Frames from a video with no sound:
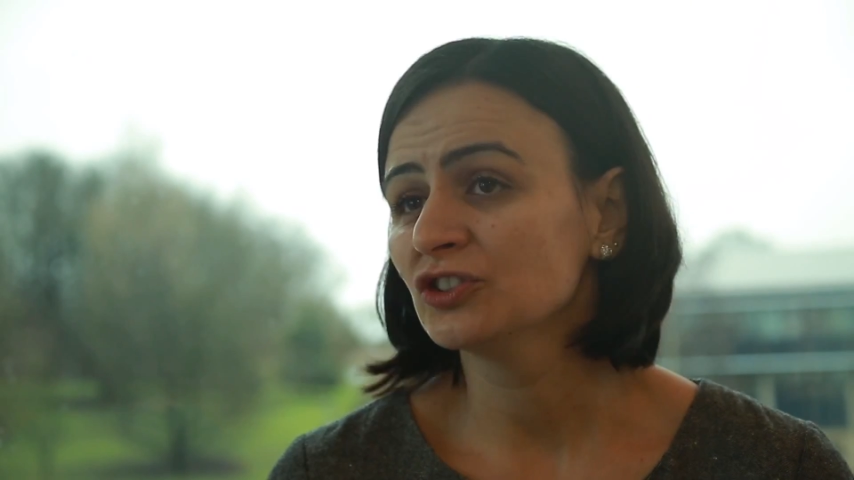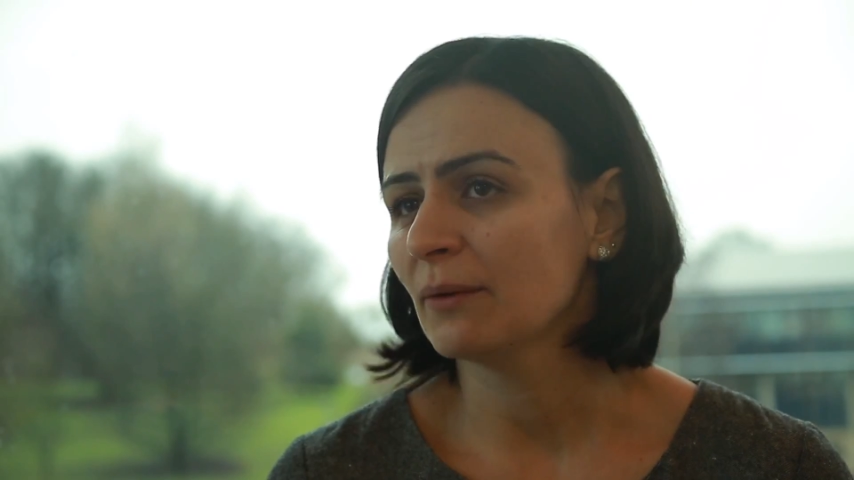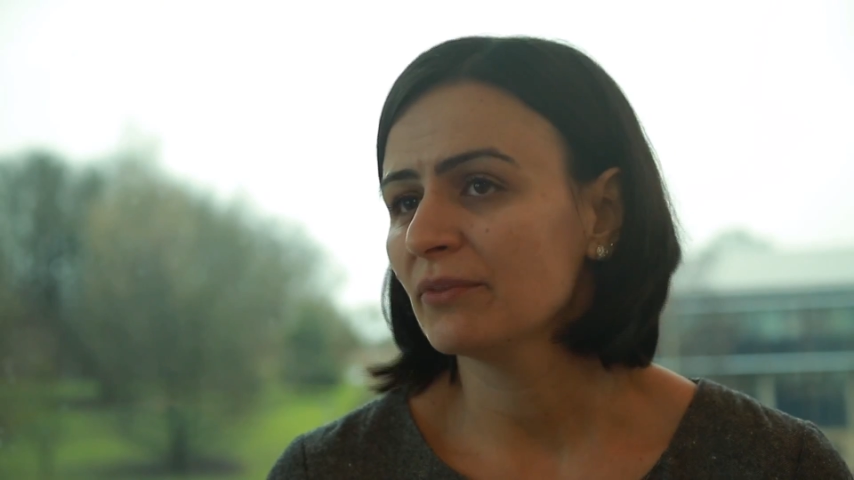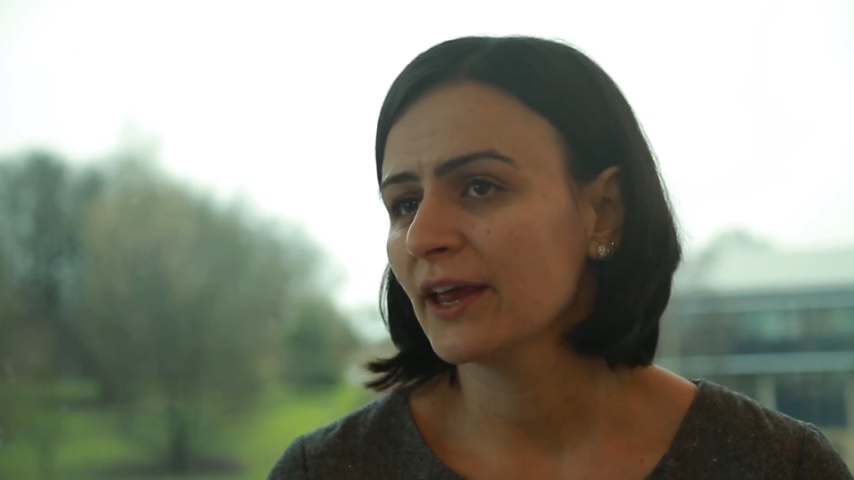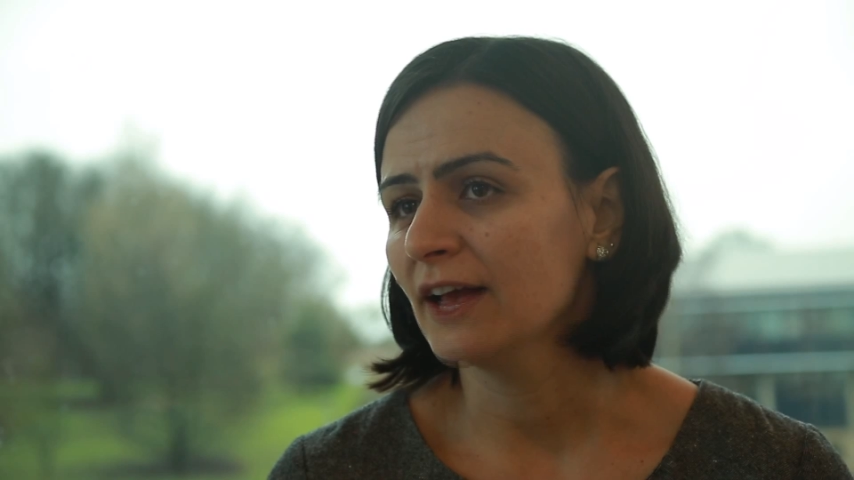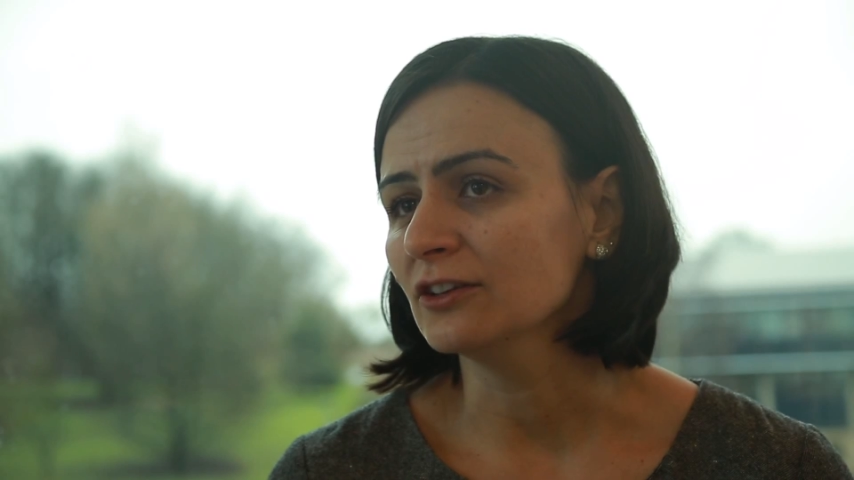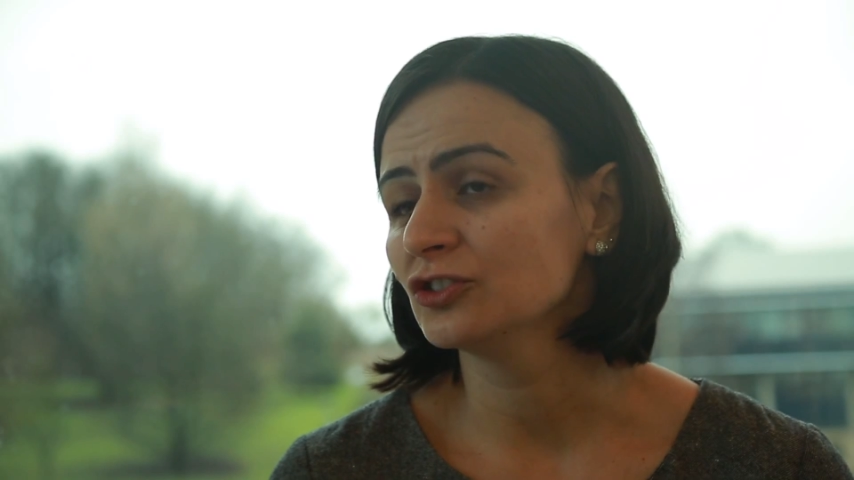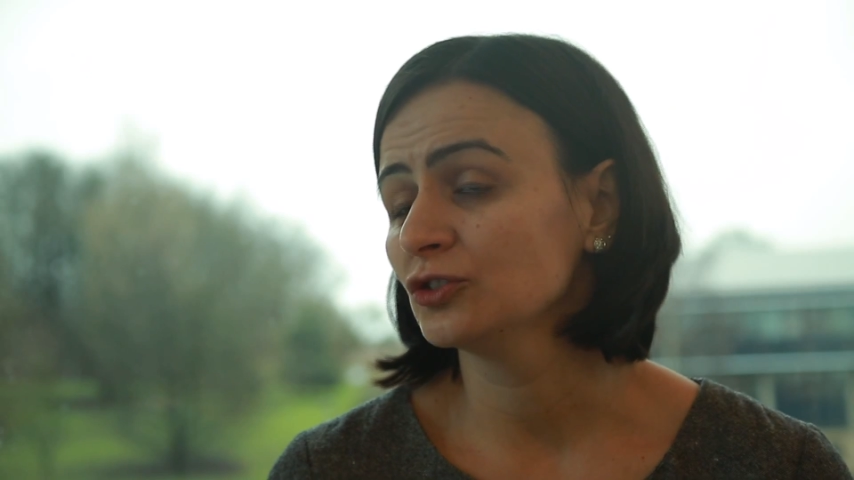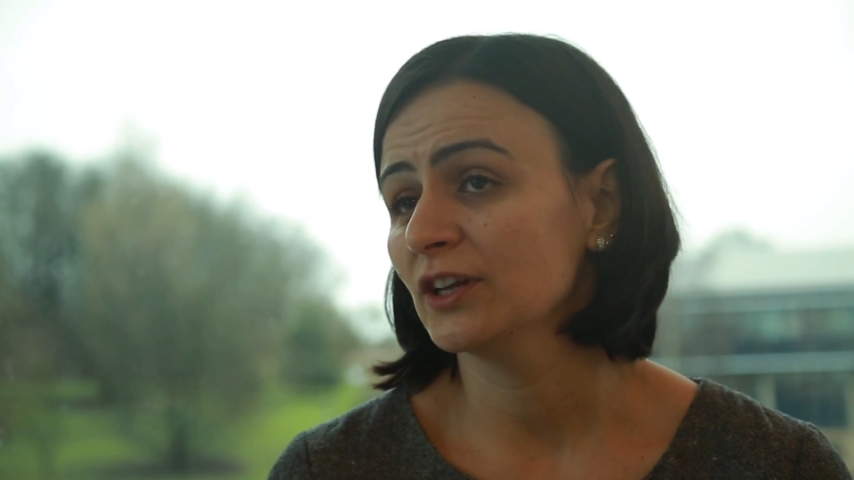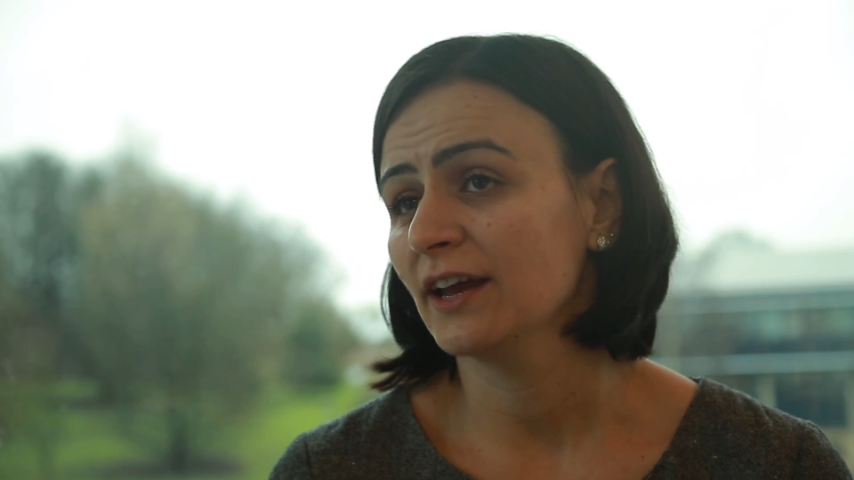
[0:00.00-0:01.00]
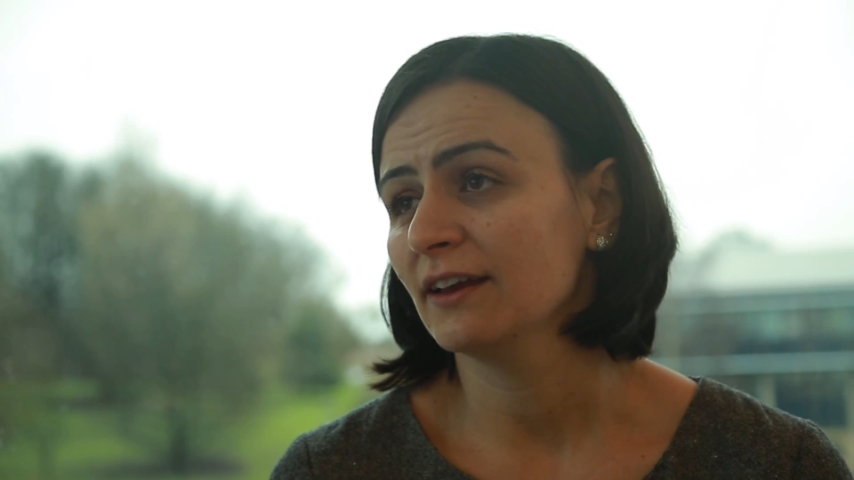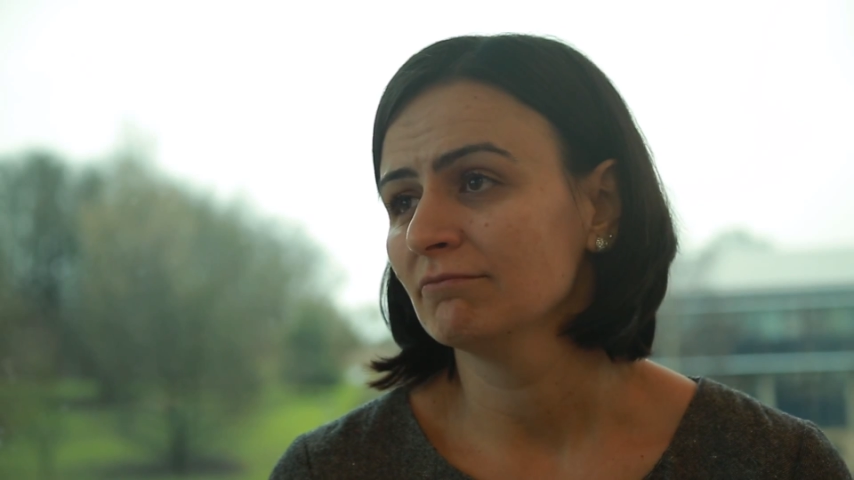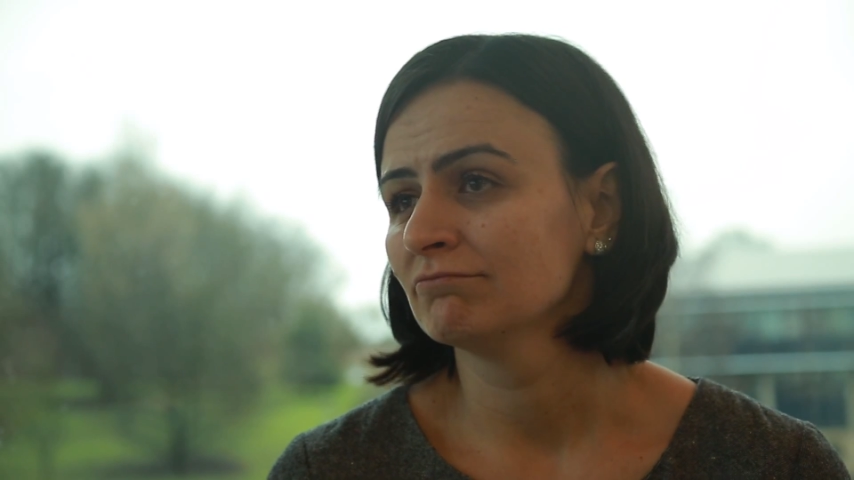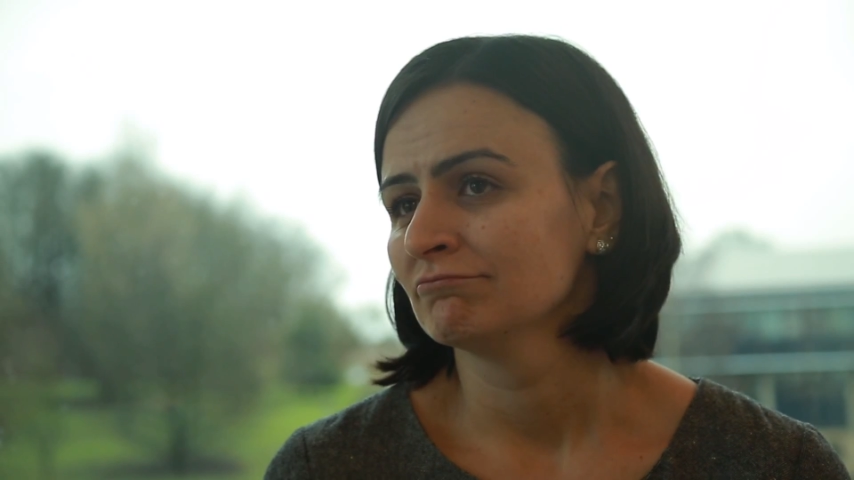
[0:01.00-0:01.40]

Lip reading: something else should I